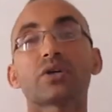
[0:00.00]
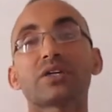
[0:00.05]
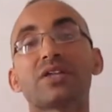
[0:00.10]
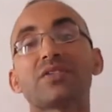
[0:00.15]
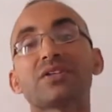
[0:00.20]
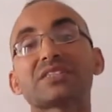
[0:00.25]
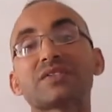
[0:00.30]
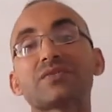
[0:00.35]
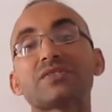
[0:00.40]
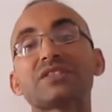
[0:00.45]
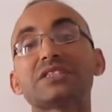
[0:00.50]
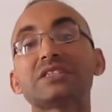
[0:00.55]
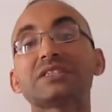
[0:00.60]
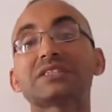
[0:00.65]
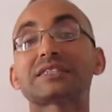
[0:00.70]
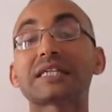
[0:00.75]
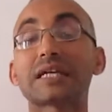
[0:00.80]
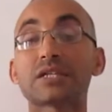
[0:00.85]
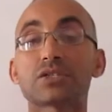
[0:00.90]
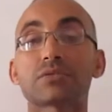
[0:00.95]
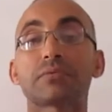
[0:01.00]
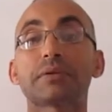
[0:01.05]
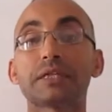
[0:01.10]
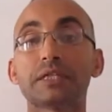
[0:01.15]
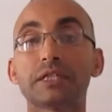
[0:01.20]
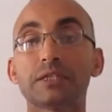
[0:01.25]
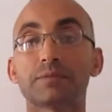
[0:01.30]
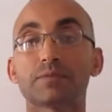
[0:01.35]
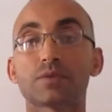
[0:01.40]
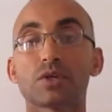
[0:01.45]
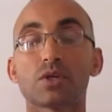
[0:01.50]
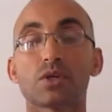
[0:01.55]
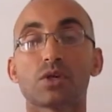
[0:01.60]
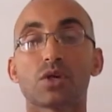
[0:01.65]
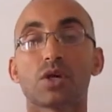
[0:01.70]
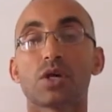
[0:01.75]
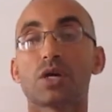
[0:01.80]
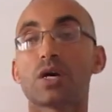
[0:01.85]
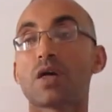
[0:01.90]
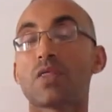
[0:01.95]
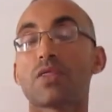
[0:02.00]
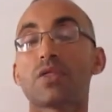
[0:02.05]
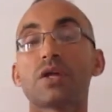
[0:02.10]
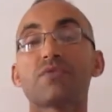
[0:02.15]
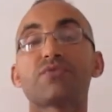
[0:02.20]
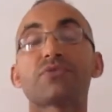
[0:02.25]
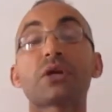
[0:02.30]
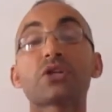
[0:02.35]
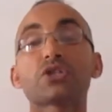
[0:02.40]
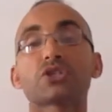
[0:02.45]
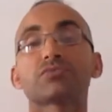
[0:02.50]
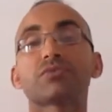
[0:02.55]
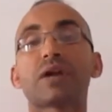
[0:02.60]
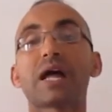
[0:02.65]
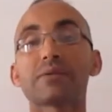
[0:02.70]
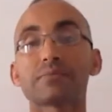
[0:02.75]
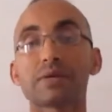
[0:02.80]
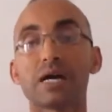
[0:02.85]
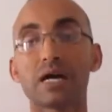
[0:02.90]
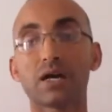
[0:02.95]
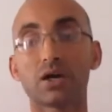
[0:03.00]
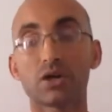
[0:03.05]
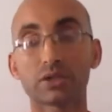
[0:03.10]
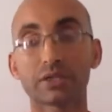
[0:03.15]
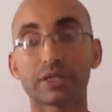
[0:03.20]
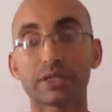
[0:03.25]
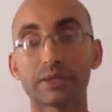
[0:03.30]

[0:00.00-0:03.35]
the 17th century, the French drama,